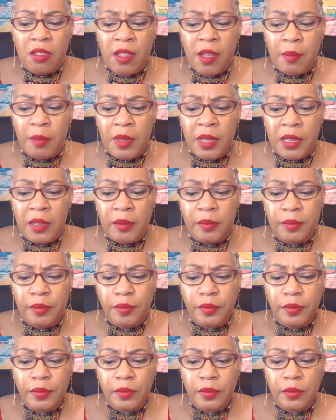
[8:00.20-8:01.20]
something
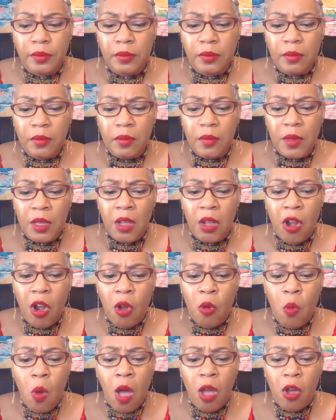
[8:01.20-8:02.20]

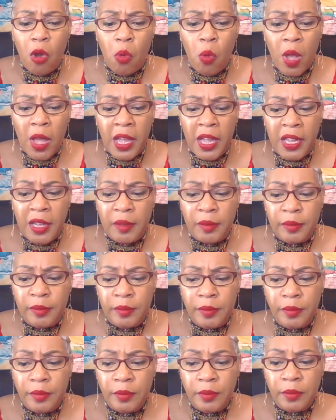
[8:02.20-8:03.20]
or walk away.
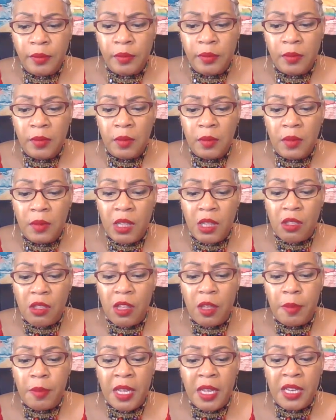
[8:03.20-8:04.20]
This
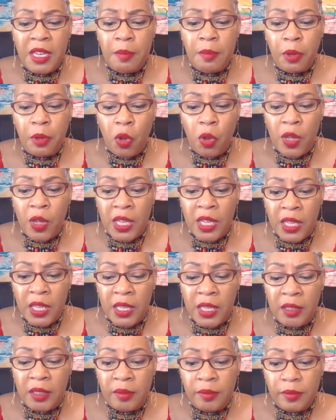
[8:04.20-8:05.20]
could be an
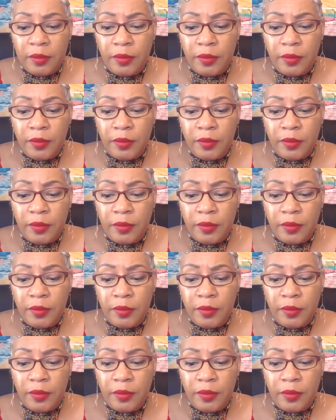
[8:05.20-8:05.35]
employee.